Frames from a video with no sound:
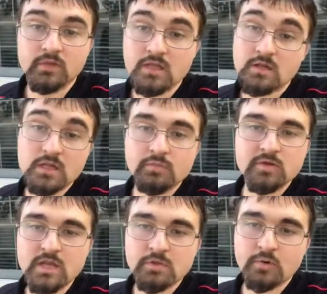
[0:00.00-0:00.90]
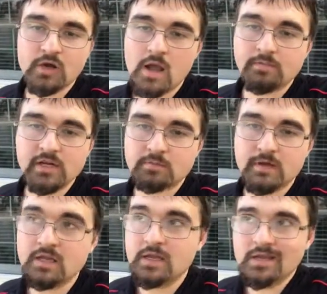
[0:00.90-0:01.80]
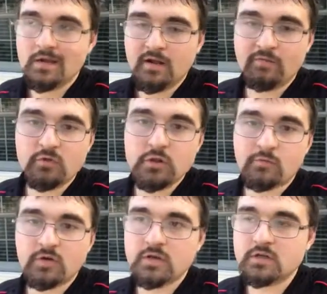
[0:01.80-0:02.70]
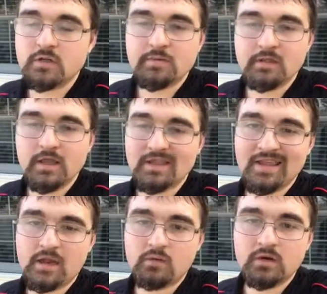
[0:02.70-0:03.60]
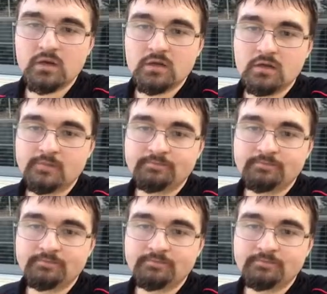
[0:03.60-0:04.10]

It gets more complex, but if Lucifer could have just been like, I don't want to,